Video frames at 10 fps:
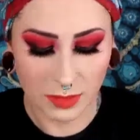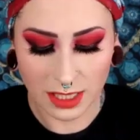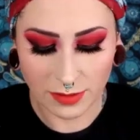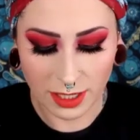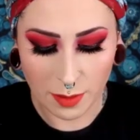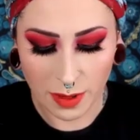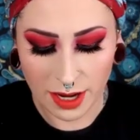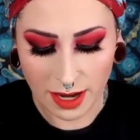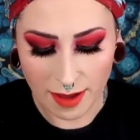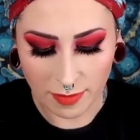Doesn't really
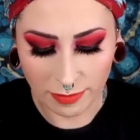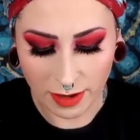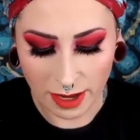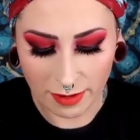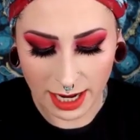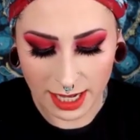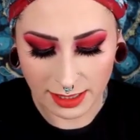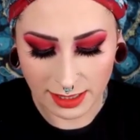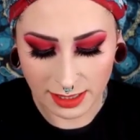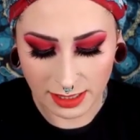appear to have a
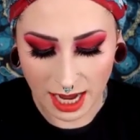fragrance.